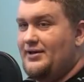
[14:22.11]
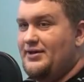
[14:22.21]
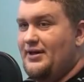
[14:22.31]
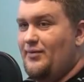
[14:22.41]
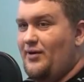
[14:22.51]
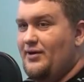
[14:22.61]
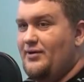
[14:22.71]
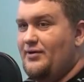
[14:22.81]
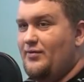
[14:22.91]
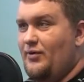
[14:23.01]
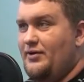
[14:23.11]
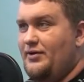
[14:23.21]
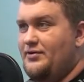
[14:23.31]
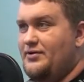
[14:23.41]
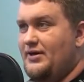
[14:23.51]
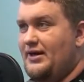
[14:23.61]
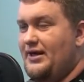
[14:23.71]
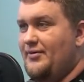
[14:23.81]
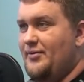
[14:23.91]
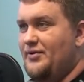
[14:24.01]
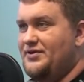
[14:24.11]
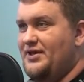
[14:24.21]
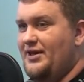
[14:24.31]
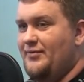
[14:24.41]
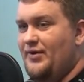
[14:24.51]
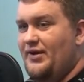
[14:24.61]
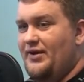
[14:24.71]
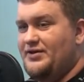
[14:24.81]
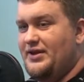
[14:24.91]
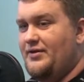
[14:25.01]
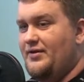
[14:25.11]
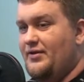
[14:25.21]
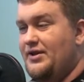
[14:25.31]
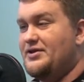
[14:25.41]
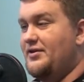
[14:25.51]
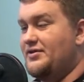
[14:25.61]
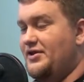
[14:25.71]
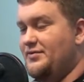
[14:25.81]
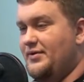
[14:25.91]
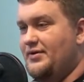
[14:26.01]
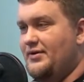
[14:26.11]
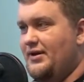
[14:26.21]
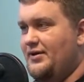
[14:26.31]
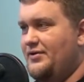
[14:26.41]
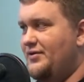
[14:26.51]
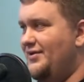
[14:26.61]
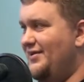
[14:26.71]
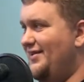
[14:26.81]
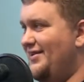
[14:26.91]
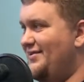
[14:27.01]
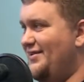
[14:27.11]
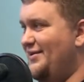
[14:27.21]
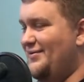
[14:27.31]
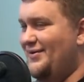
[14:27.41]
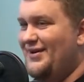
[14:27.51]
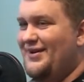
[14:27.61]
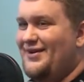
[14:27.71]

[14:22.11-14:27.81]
actually had one user, and I can't remember his name. Listener, excuse me, not user. That's terrible.